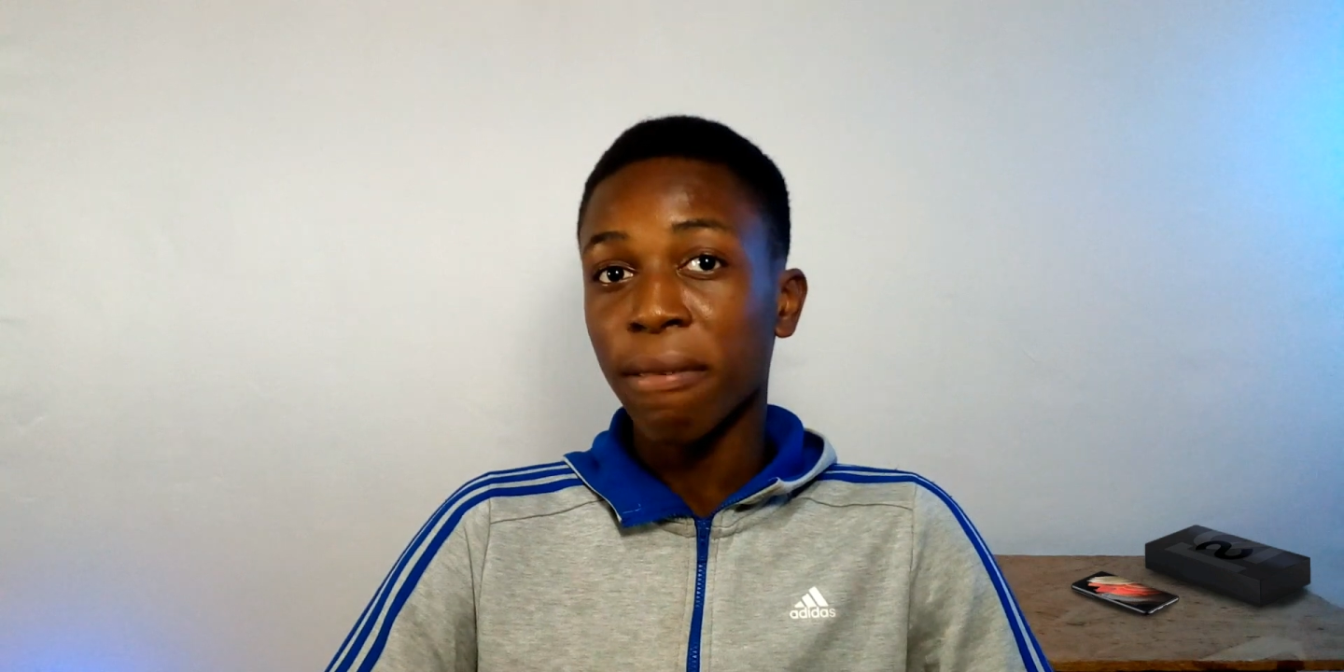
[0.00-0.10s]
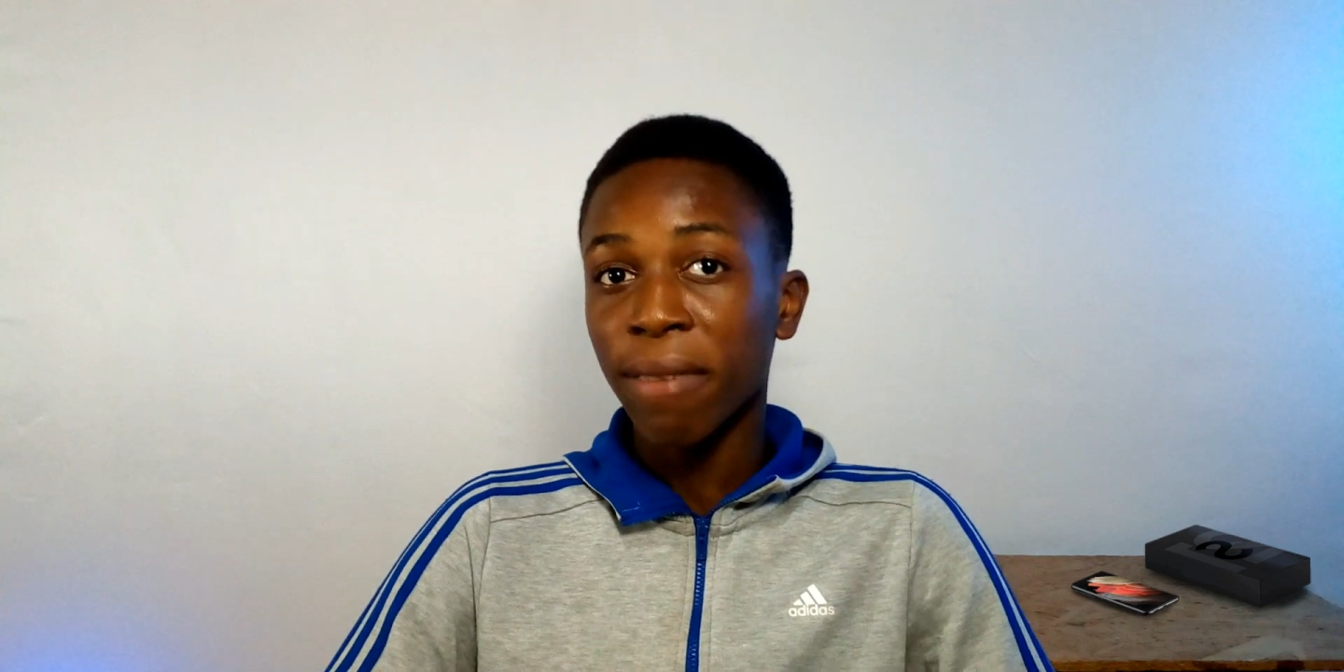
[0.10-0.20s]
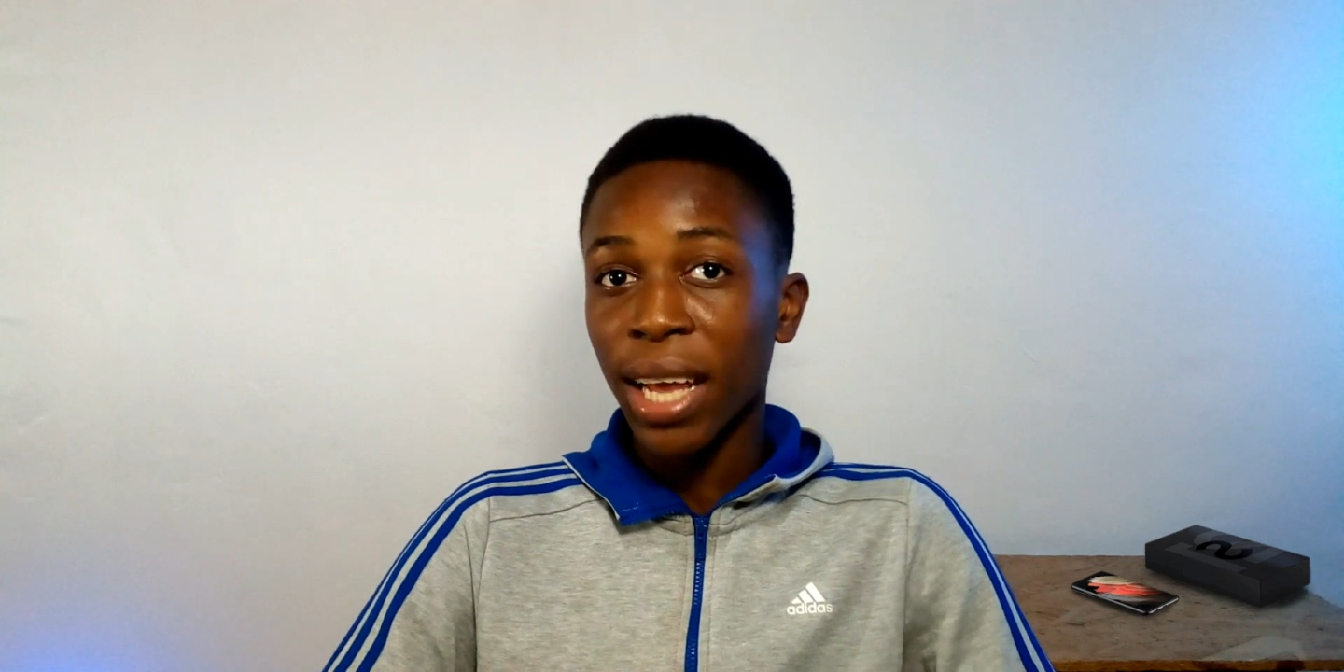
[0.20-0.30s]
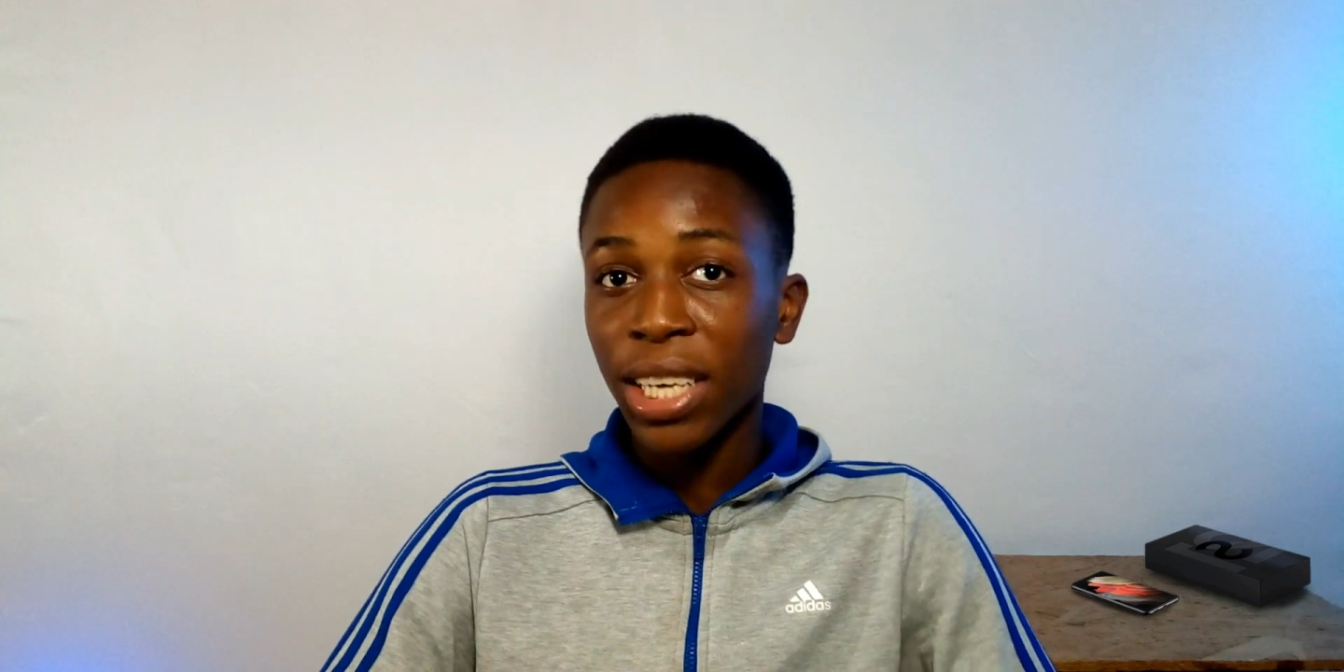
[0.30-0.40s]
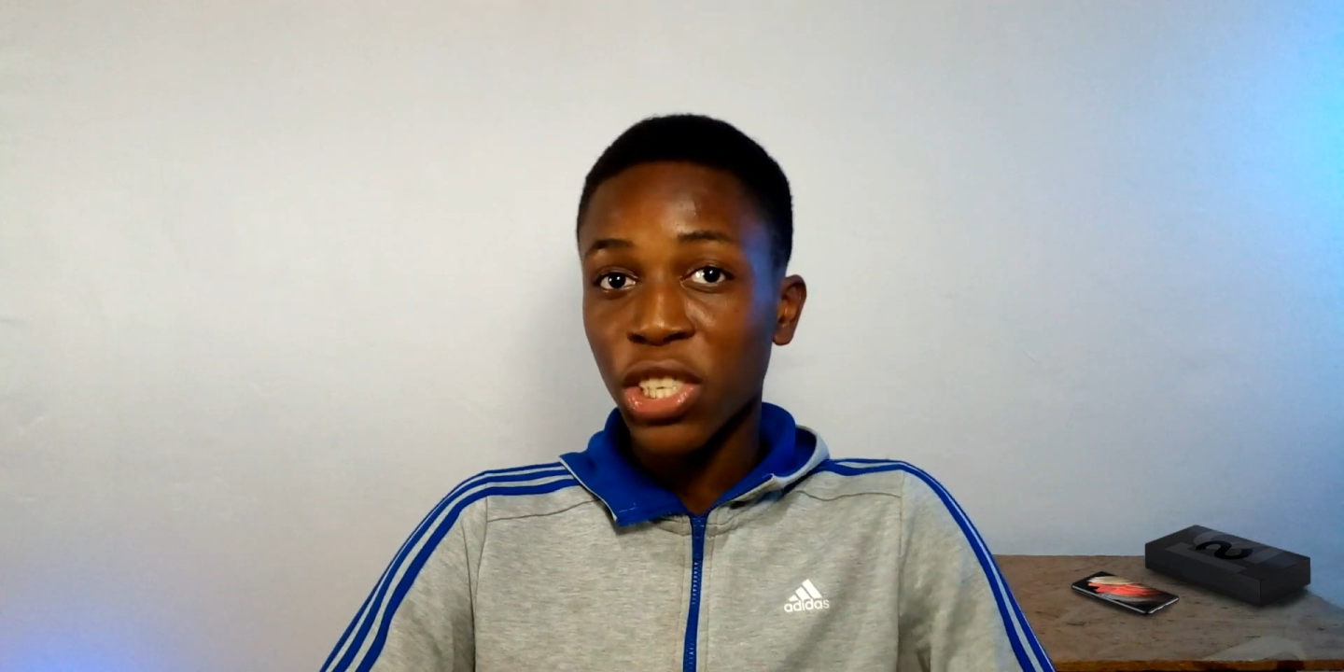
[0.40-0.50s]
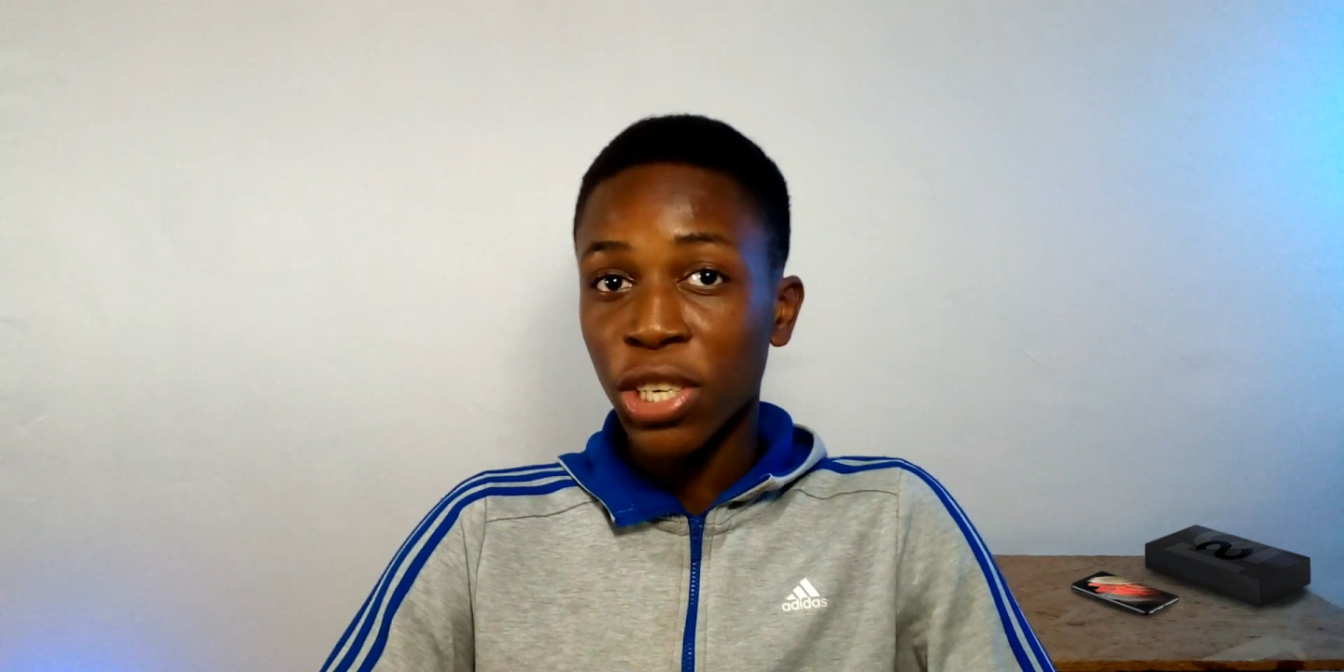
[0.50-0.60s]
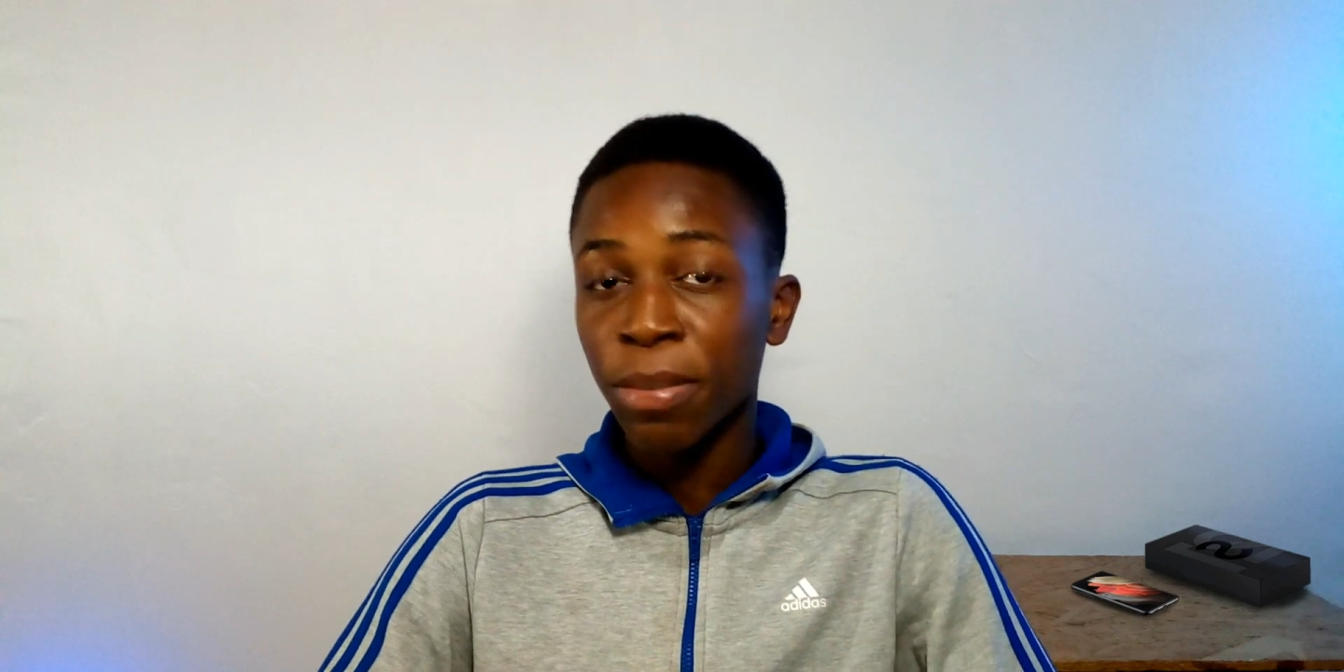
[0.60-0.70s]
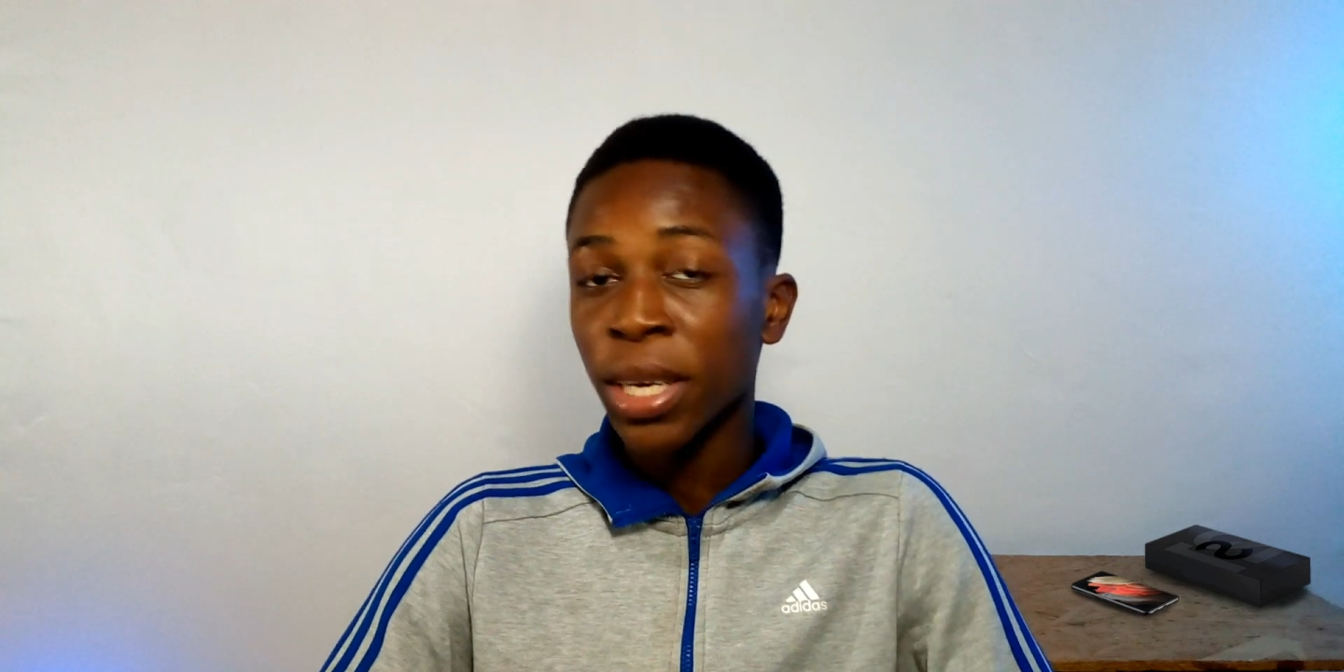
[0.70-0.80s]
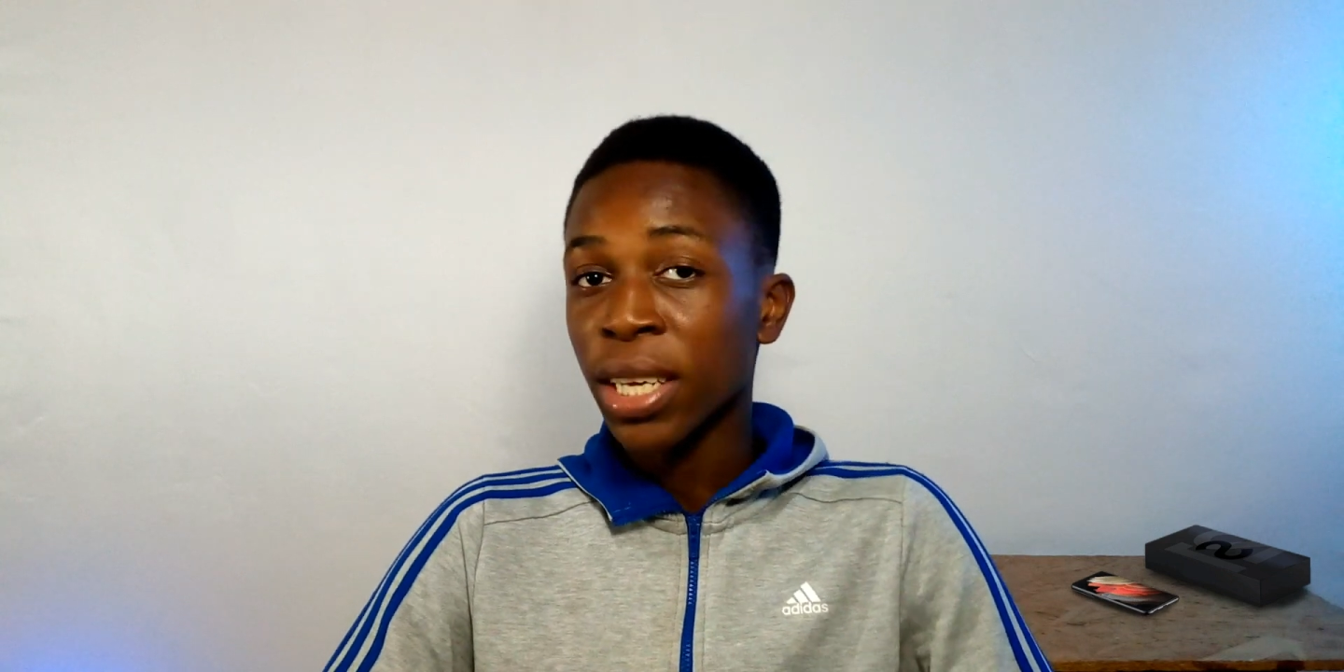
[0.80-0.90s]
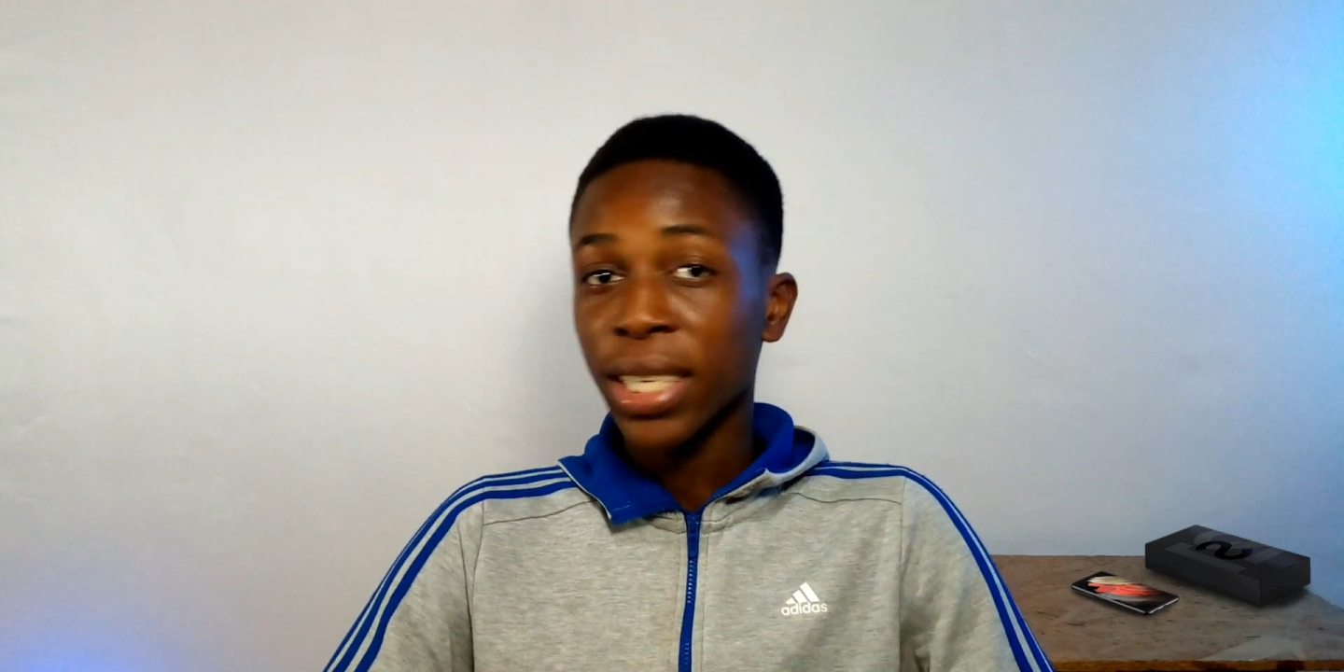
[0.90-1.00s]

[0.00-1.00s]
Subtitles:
flagship,